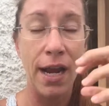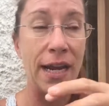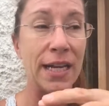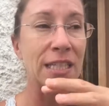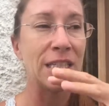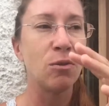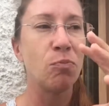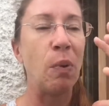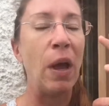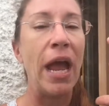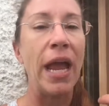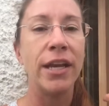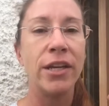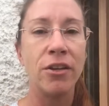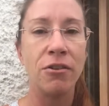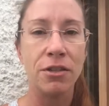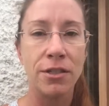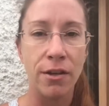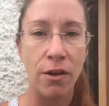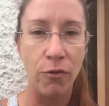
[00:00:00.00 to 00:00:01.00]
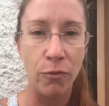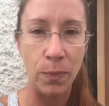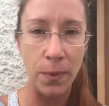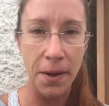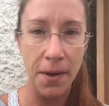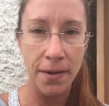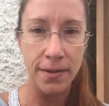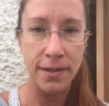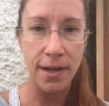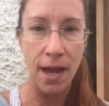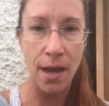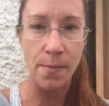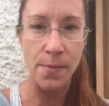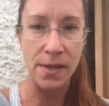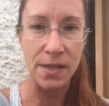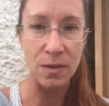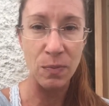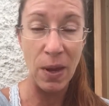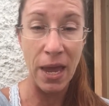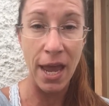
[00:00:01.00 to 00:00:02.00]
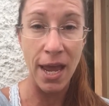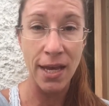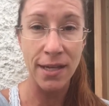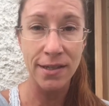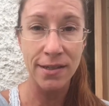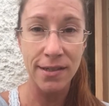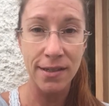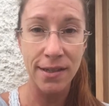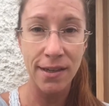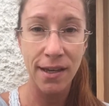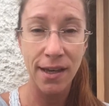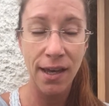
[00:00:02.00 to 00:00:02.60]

expand yourself beyond time and space,